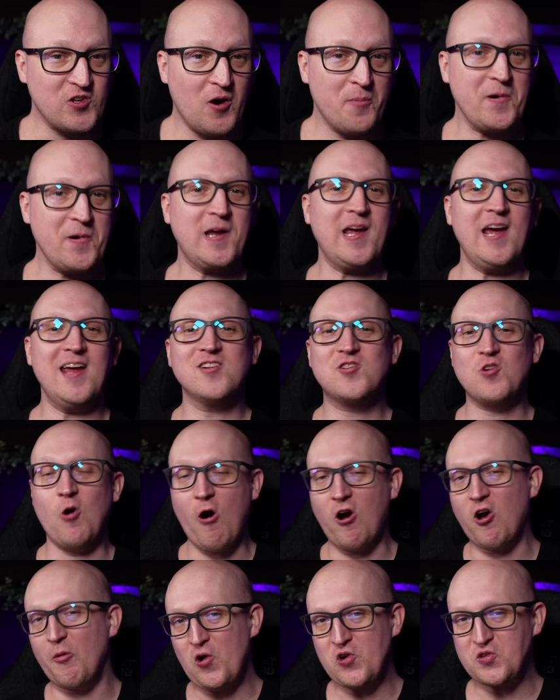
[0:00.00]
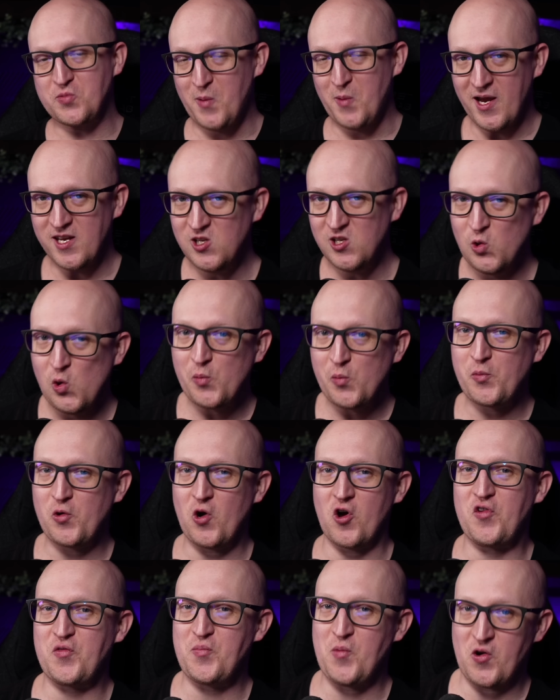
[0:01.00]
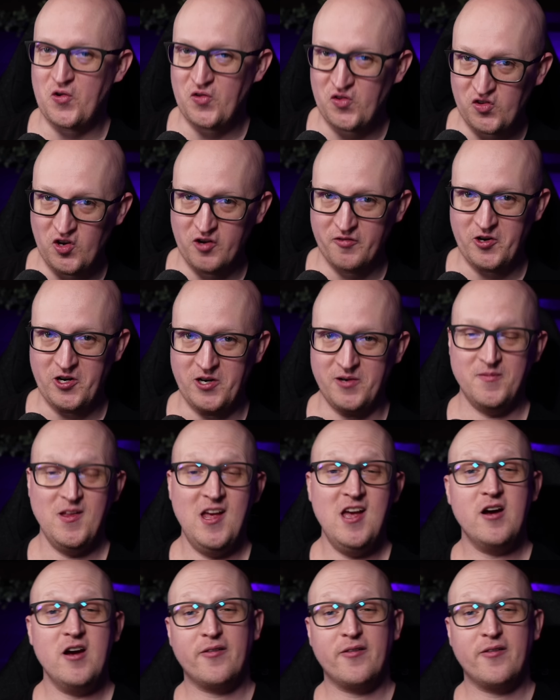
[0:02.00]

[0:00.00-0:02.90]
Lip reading: topic and talk about my new Proxmox server.